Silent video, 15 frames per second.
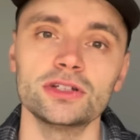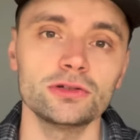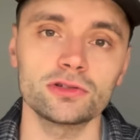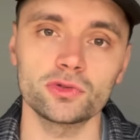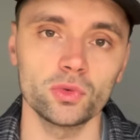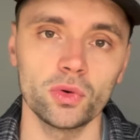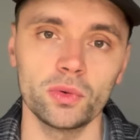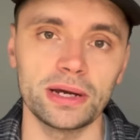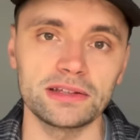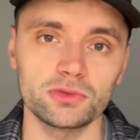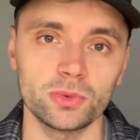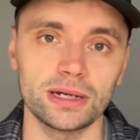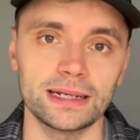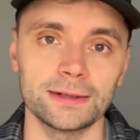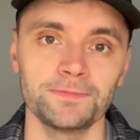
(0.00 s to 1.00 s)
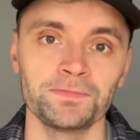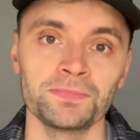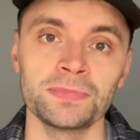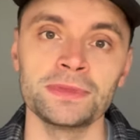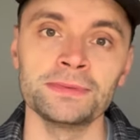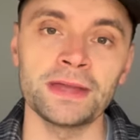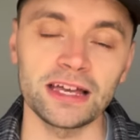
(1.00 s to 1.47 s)
used to always win,
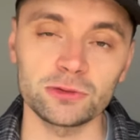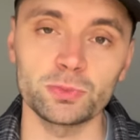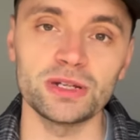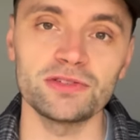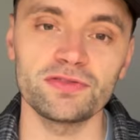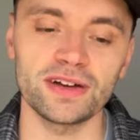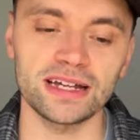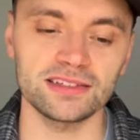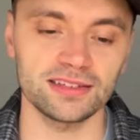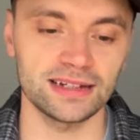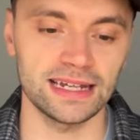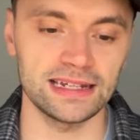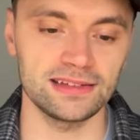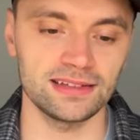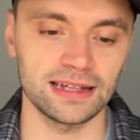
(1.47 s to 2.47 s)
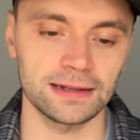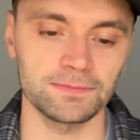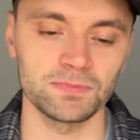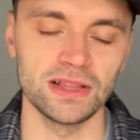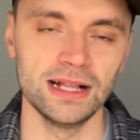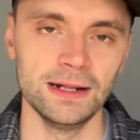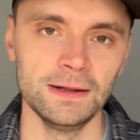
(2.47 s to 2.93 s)
has been fascinating.